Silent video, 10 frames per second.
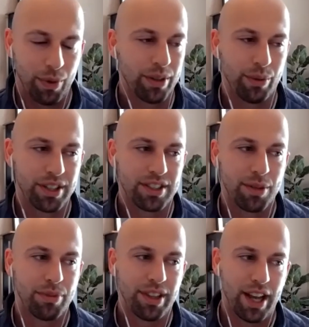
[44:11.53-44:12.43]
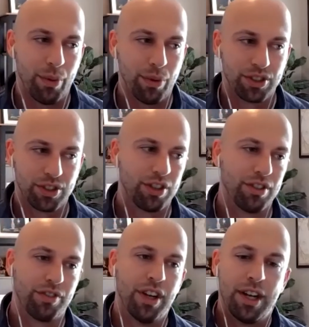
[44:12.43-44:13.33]
What what is something that would
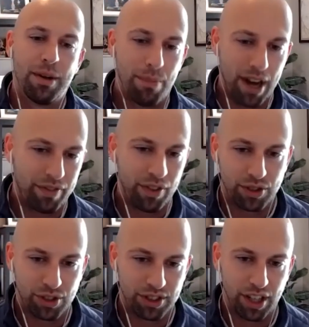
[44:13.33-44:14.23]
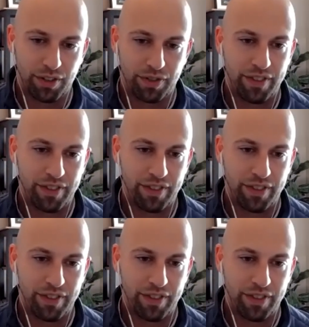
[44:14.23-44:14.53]
serve my future self?